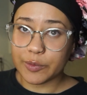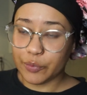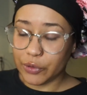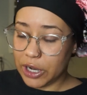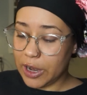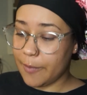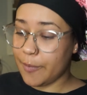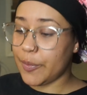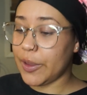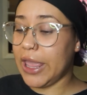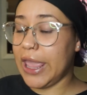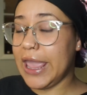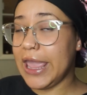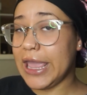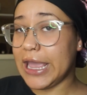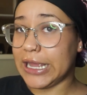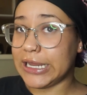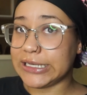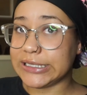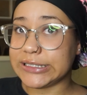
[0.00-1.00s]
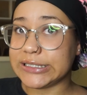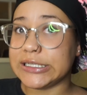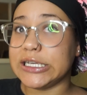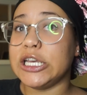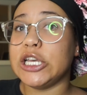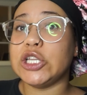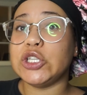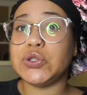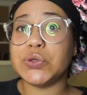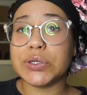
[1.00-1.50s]
prep and
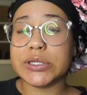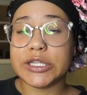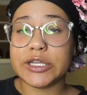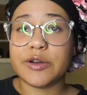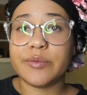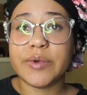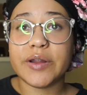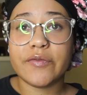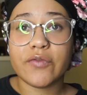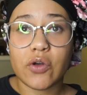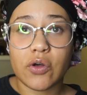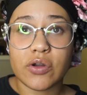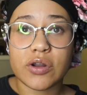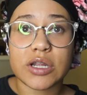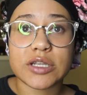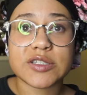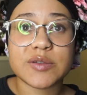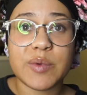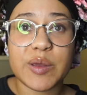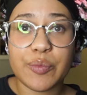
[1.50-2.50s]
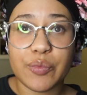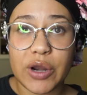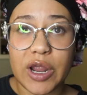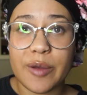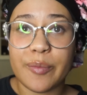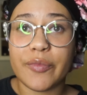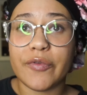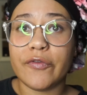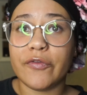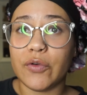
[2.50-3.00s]
do a little bit of colonoscopy
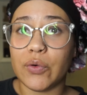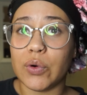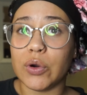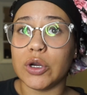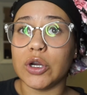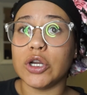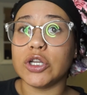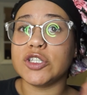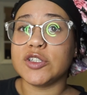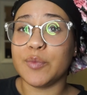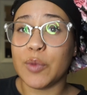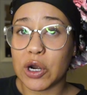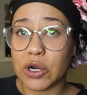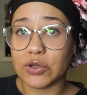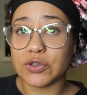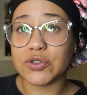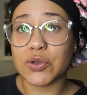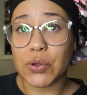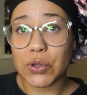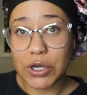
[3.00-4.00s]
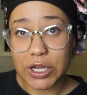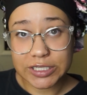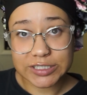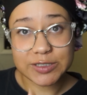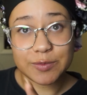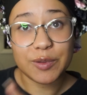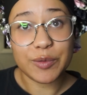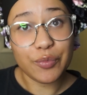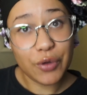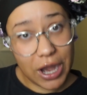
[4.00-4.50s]
prep for tomorrow's
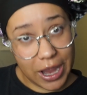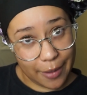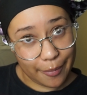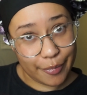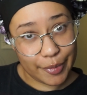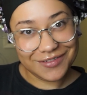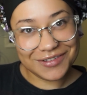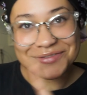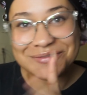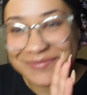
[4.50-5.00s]
colonoscopy prep.